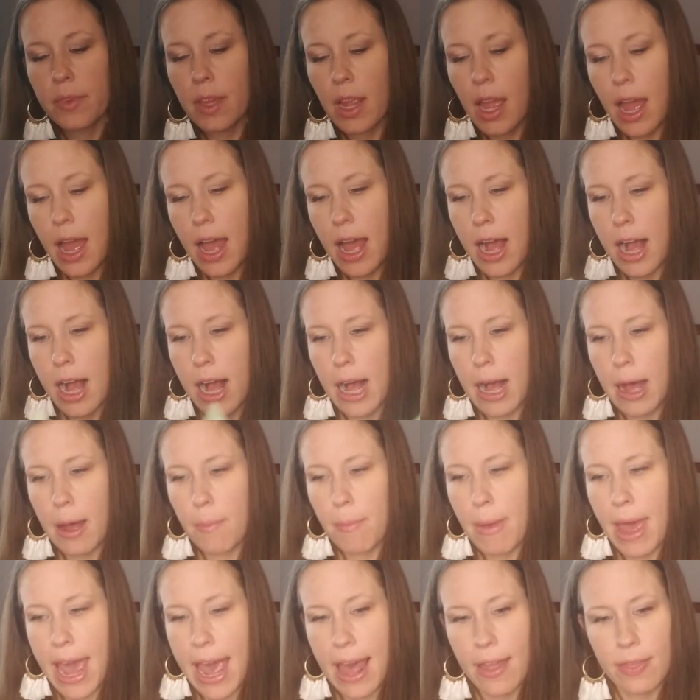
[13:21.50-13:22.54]

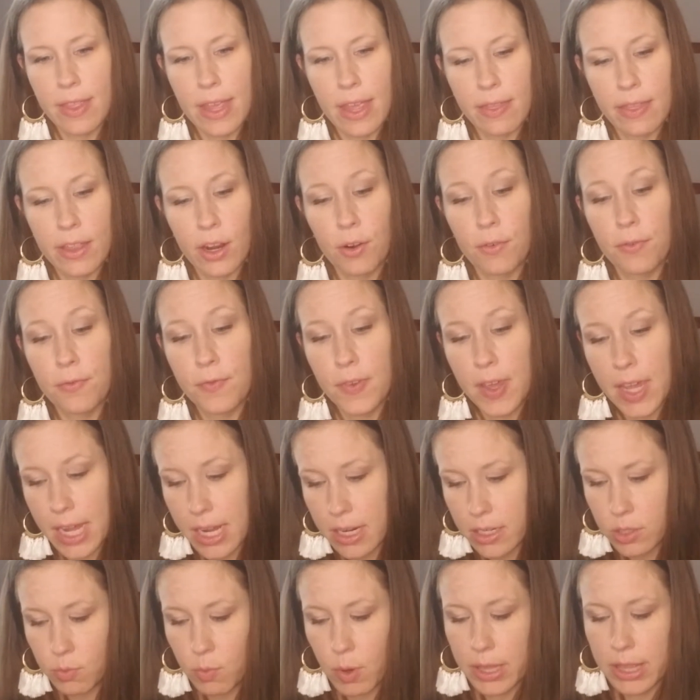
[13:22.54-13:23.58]
and then their
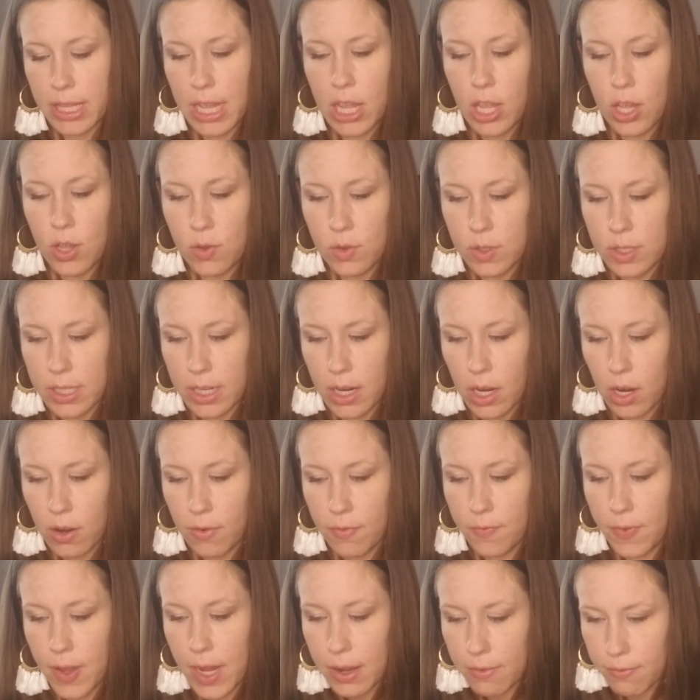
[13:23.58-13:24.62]
feet, what they use their
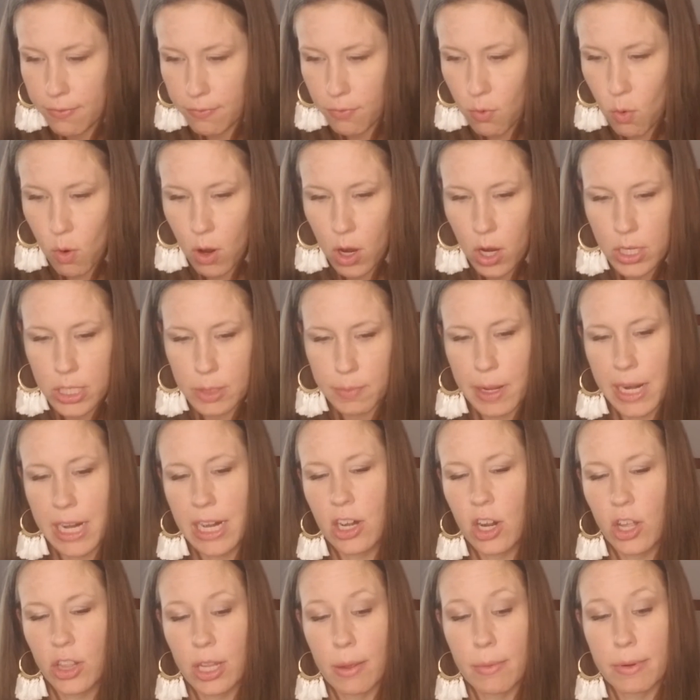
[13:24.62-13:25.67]
feet for, depending
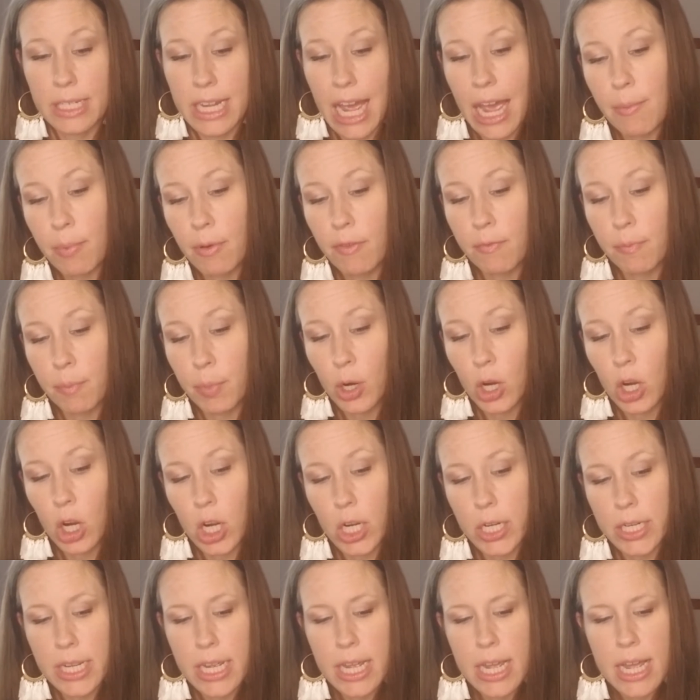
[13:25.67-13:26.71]
on the type of
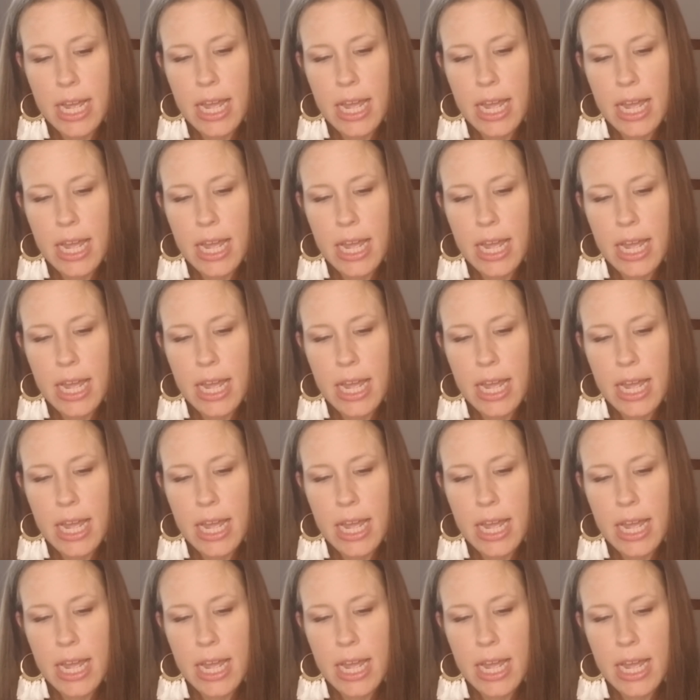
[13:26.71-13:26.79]
bird.